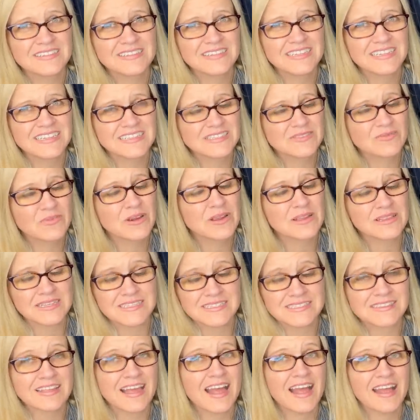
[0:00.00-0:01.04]
it's fairly
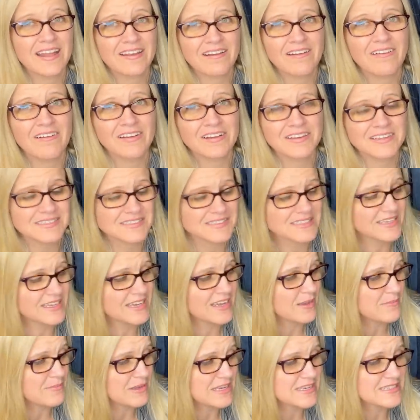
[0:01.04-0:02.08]
sad,
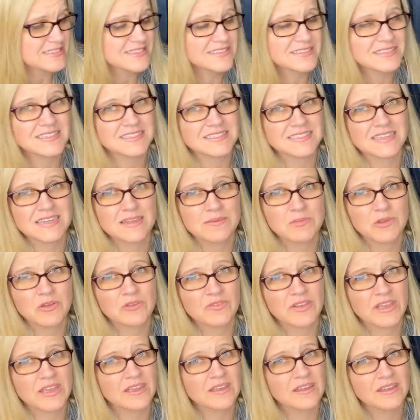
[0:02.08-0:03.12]
honestly. I mean, it's a Disney
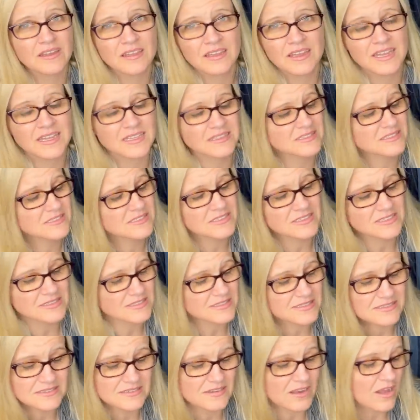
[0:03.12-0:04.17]
movie. It's
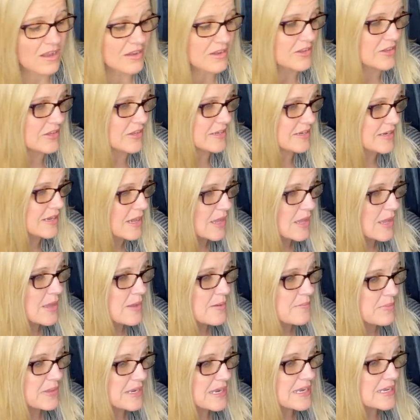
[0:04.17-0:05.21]
just not good.
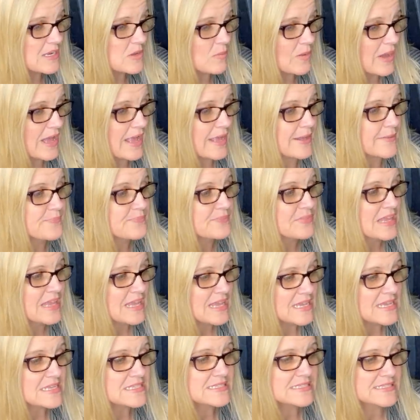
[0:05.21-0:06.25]
But anyway,
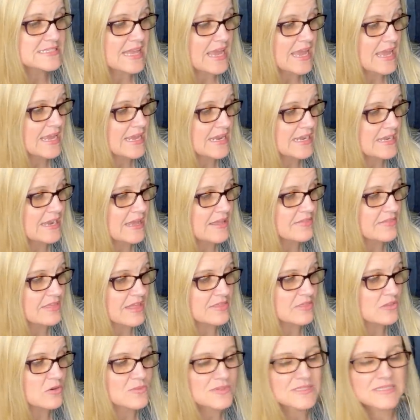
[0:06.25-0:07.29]
he's saying
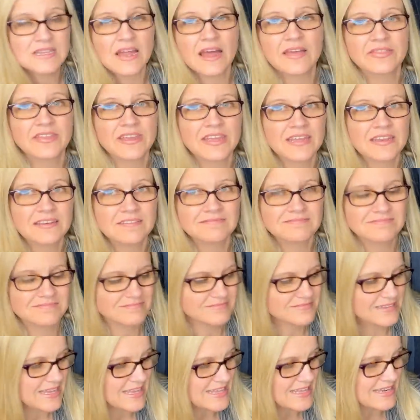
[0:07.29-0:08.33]
that there was nothing
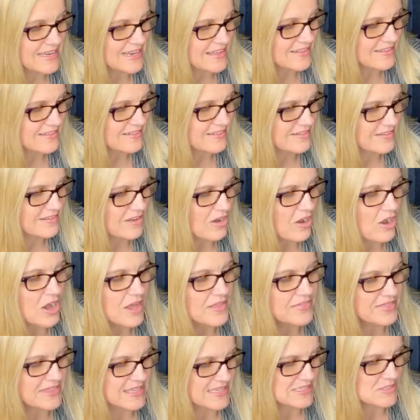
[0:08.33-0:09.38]
in
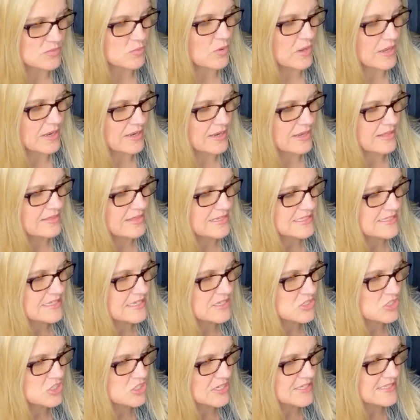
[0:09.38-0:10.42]
on this one. This
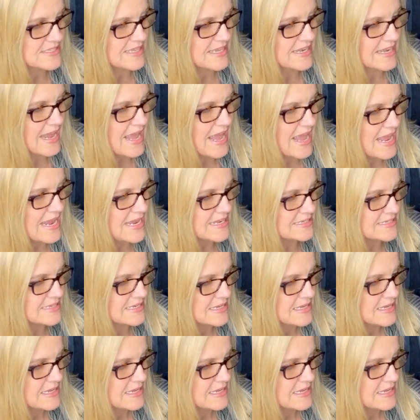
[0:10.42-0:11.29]
is just an 8